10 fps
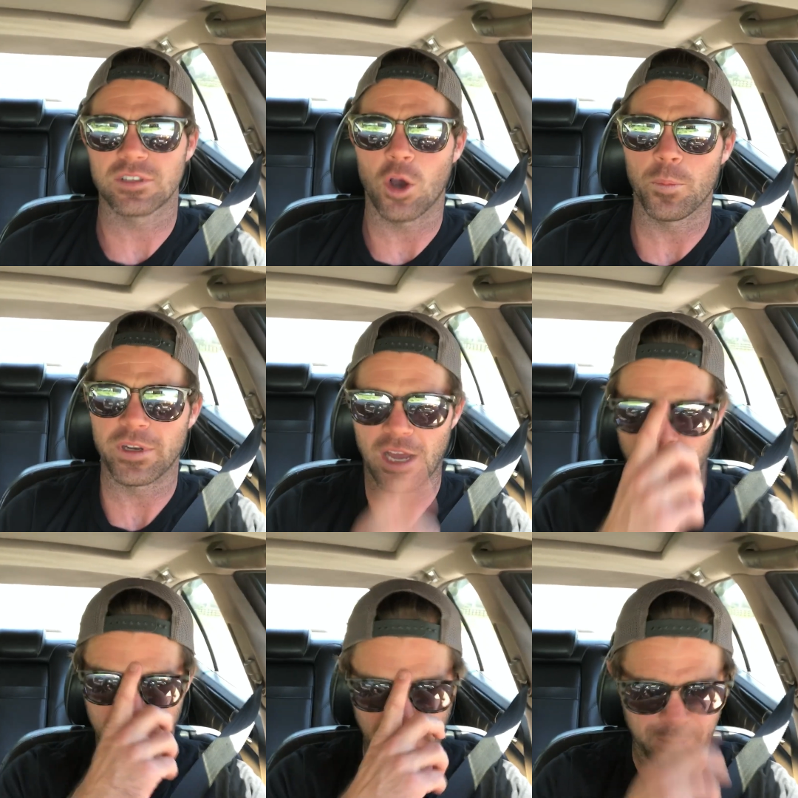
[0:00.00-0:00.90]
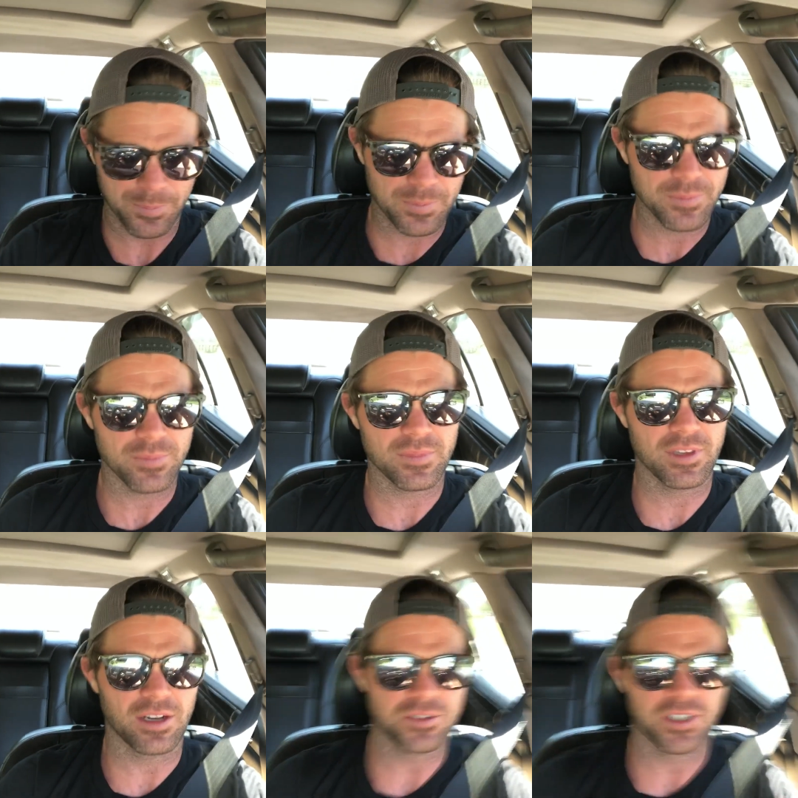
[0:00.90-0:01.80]
Open downpipe,
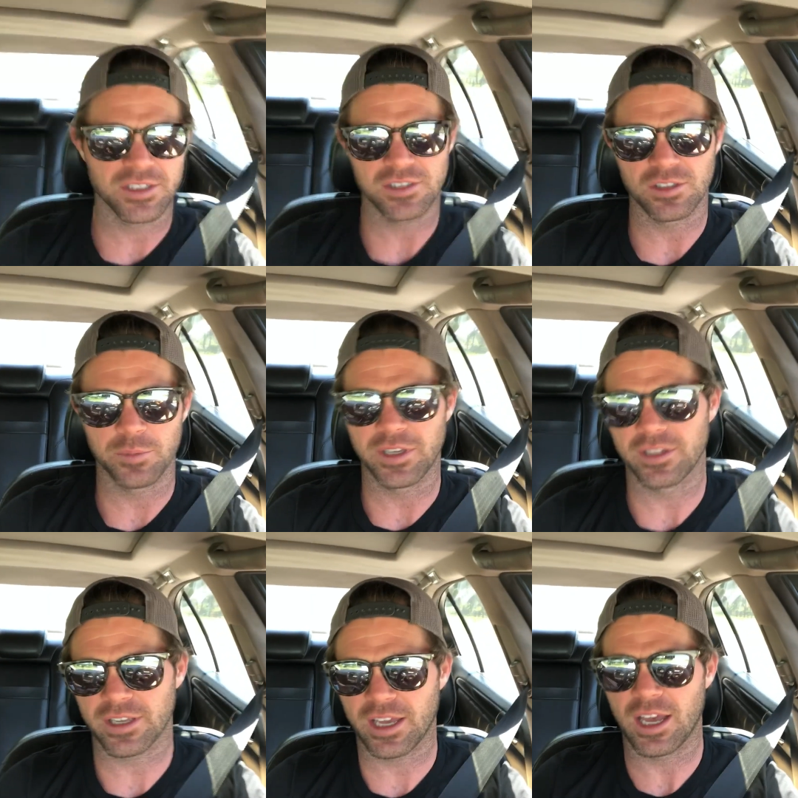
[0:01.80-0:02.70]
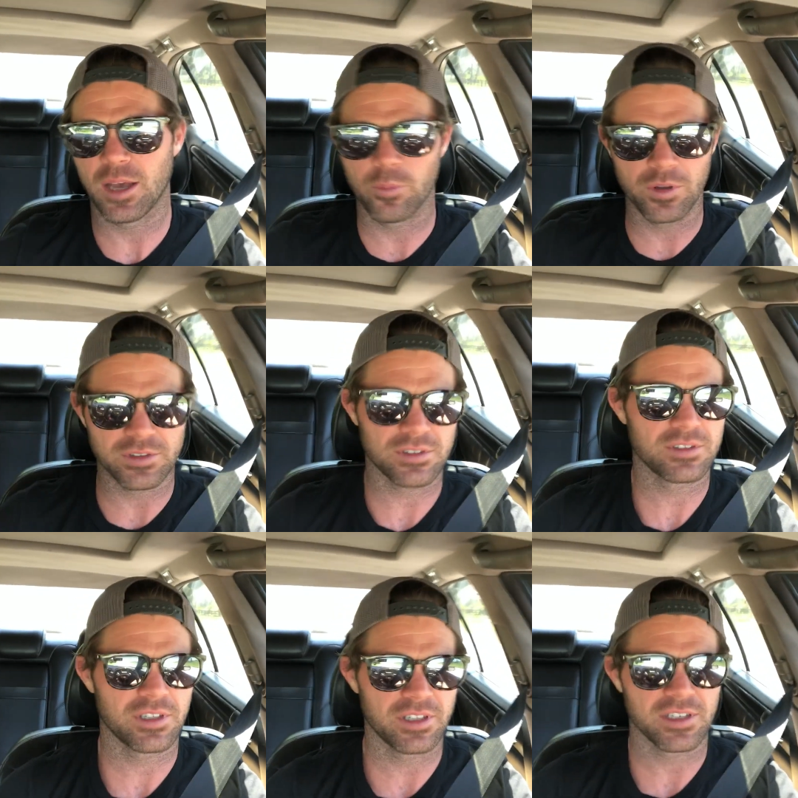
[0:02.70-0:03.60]
that'll change a little bit in the cab once
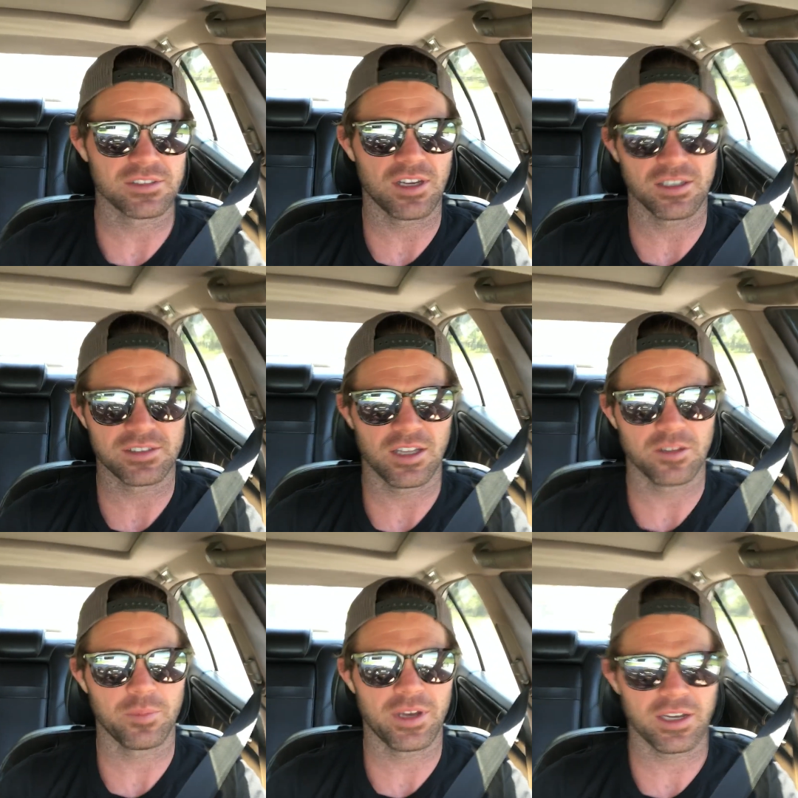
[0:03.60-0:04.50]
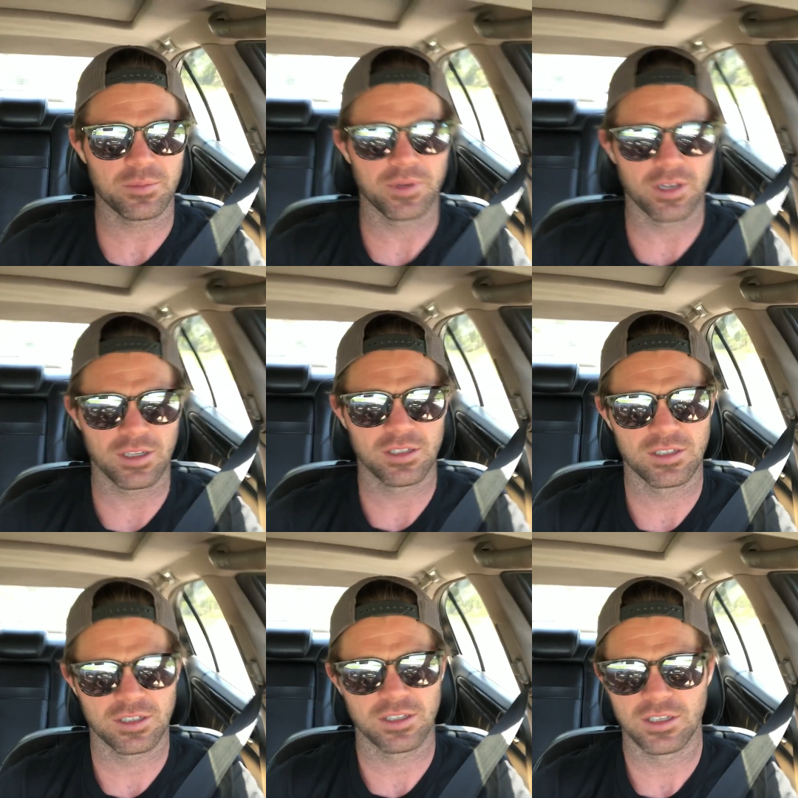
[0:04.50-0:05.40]
you get the exhaust out the back. But
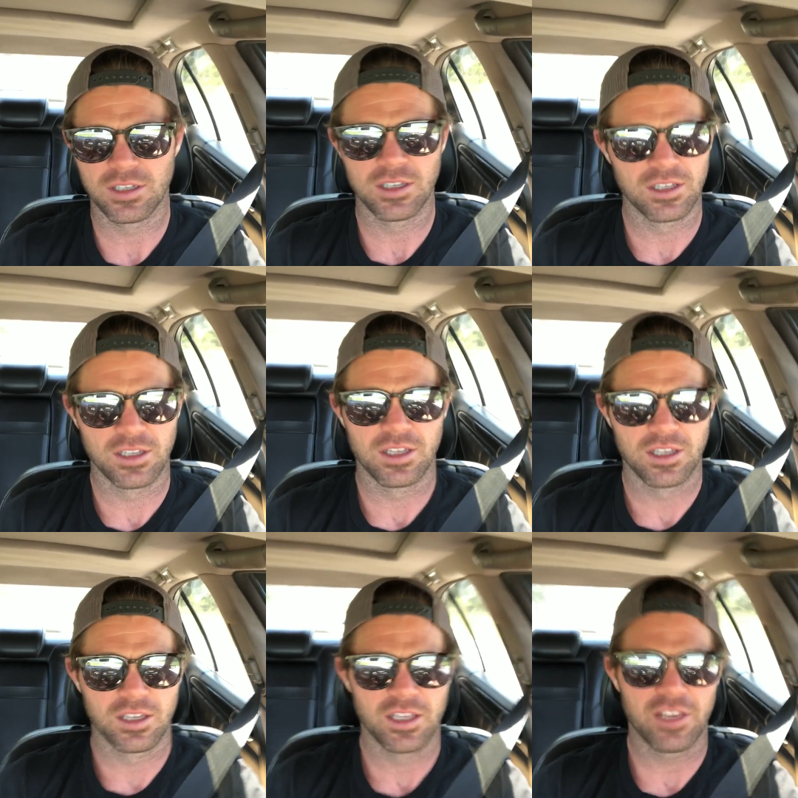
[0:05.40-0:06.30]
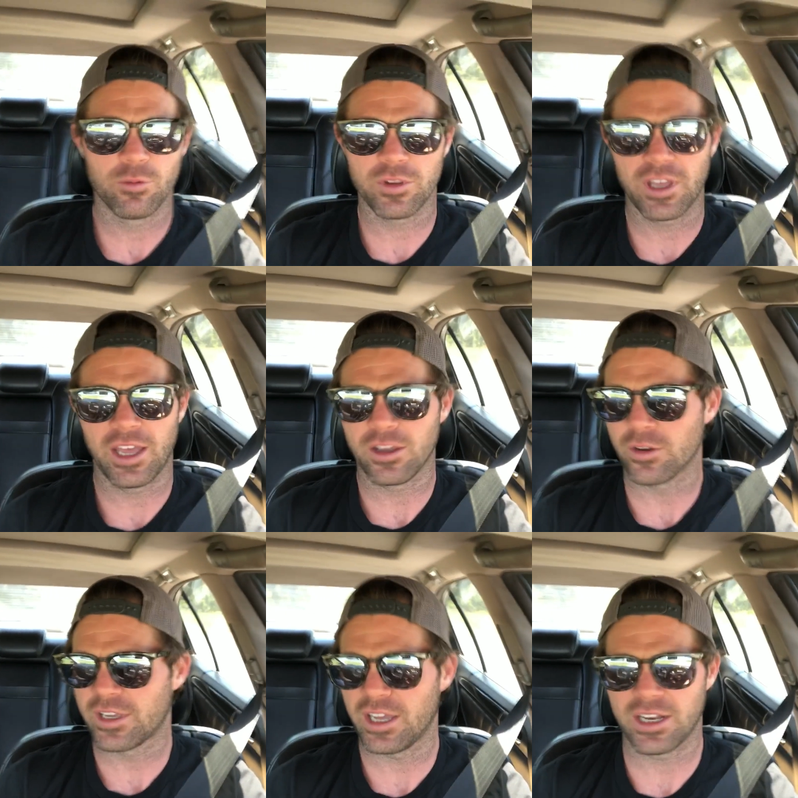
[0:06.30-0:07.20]
even with the
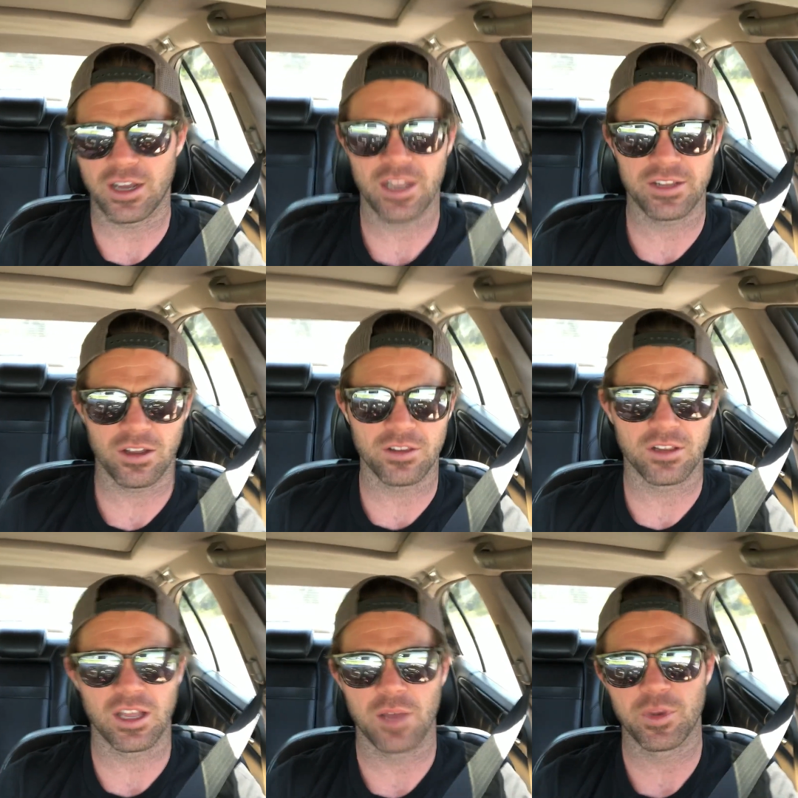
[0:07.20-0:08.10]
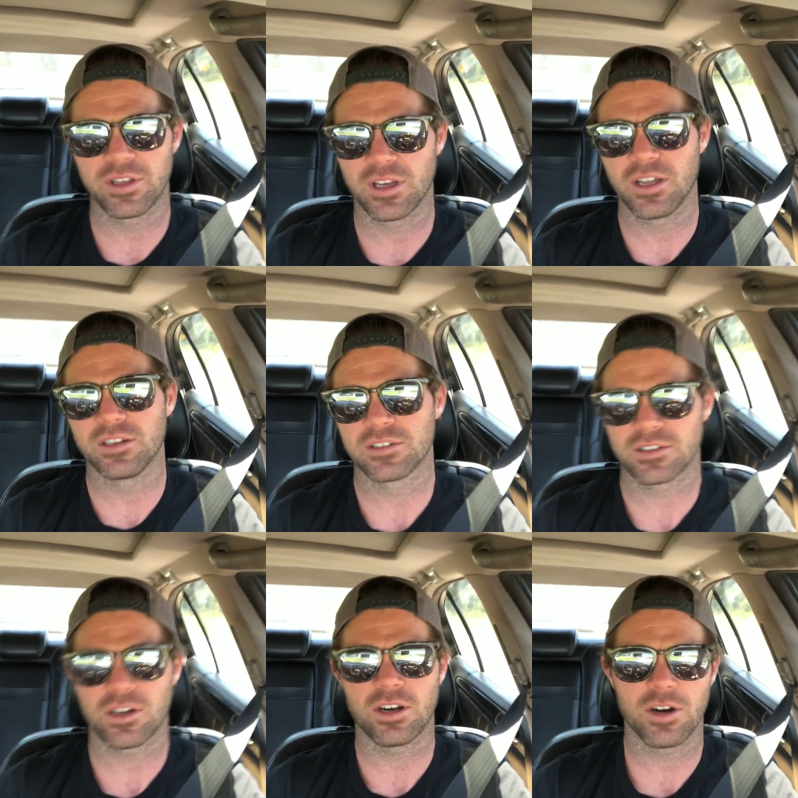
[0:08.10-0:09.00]
angle kit, now I got all the alignment done.
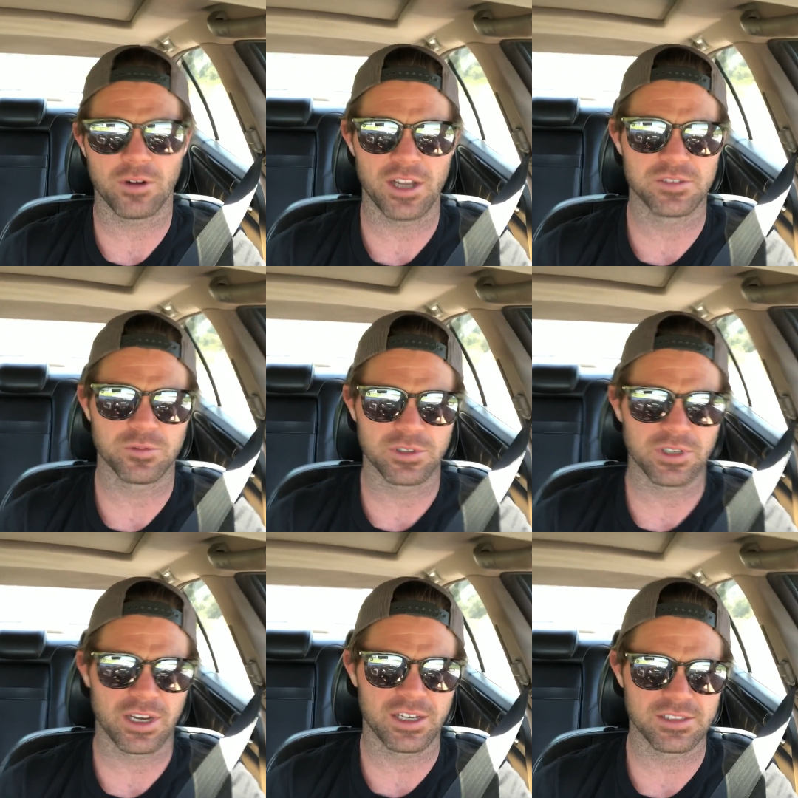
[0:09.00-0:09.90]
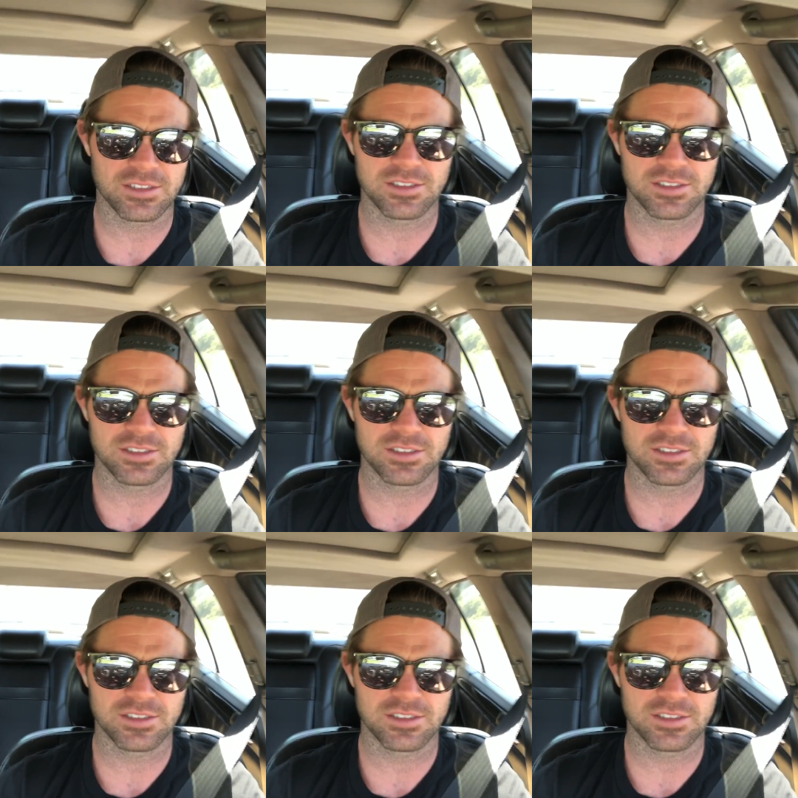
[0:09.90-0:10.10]
Car rides real nice,